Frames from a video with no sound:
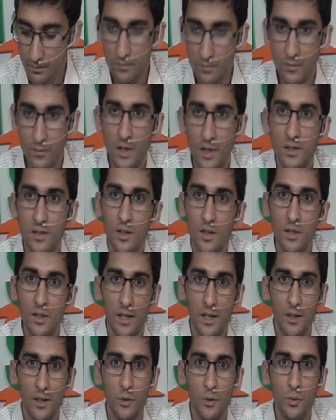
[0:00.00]
That's all.
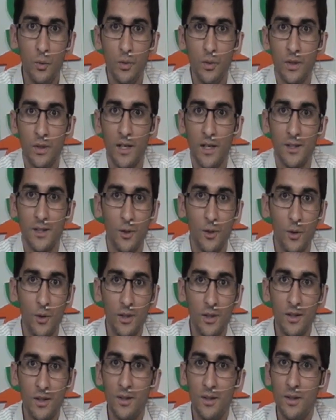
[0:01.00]
Thank you. Thanks a lot.
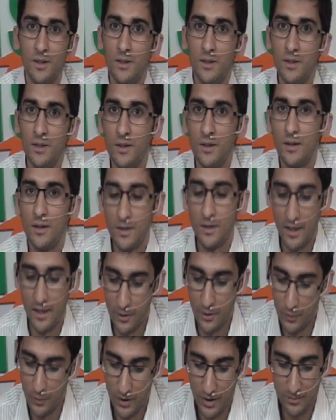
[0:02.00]

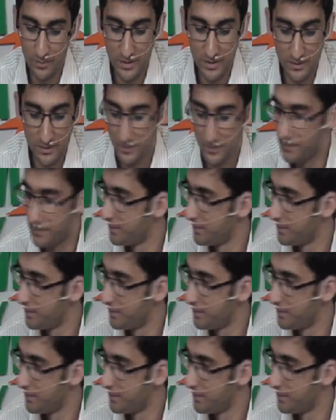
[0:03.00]
Thank you, DAMS.